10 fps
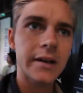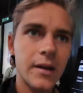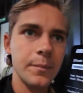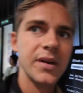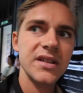
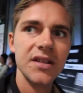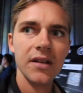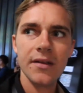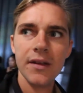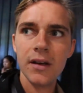like a pitching
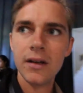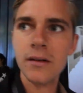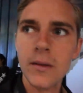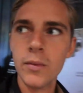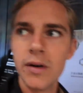thing
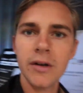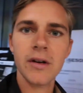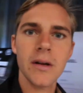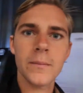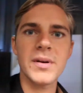where you
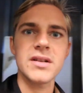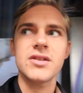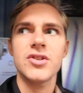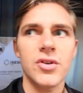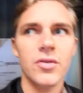can
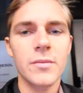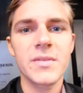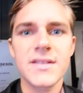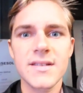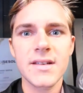pitch your
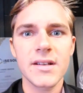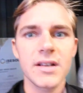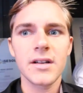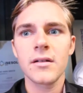business idea.